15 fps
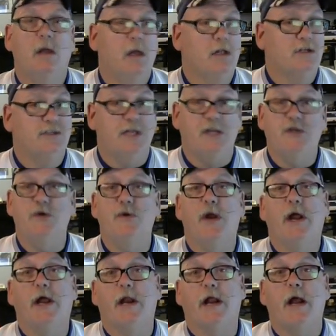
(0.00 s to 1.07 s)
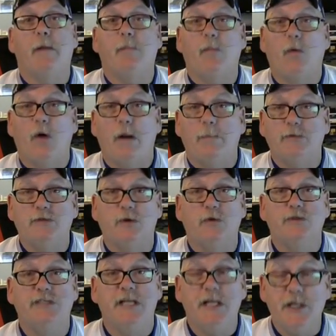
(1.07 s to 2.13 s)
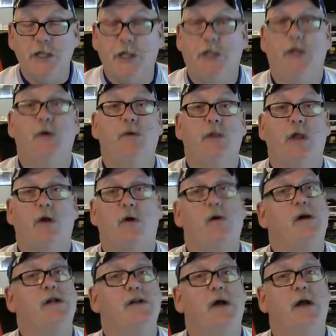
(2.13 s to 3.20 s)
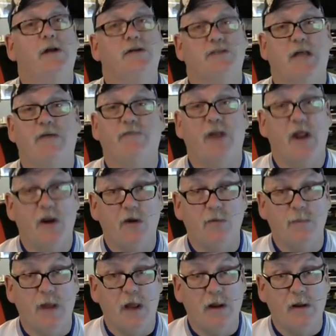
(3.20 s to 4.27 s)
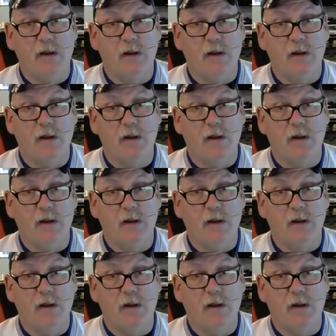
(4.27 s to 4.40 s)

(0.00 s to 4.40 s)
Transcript: Stay tuned. I got a couple more episodes in the queue that are already done. Just haven't edited them yet.